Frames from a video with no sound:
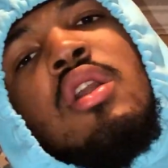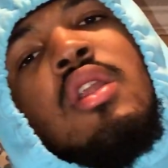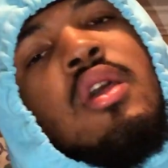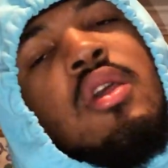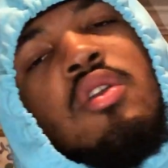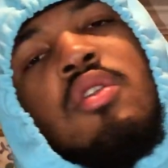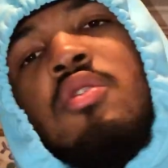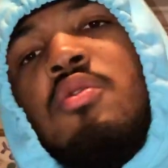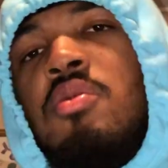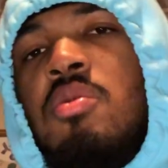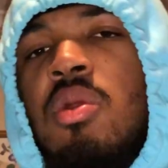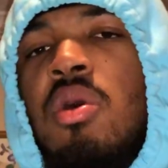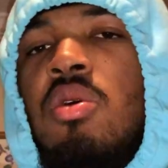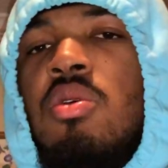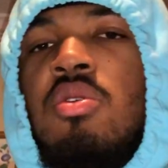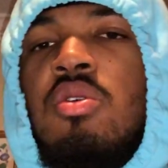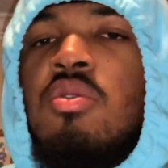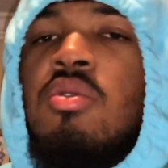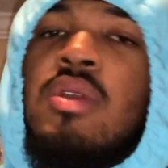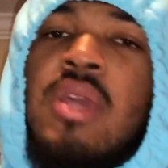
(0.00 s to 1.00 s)
like your
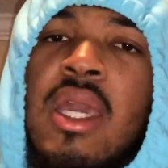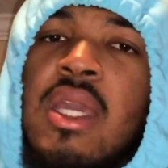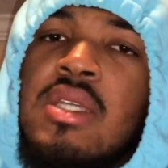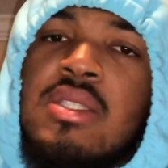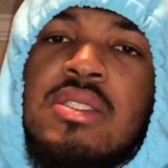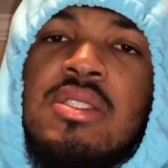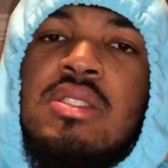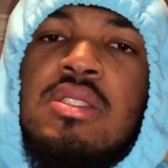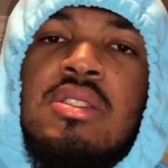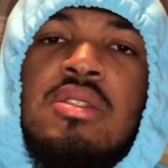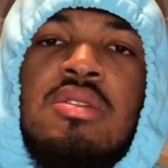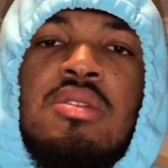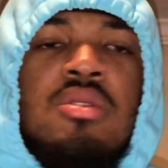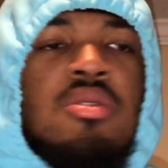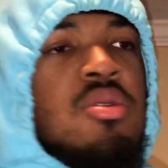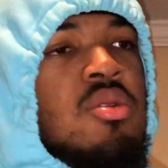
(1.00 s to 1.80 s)
local gangster,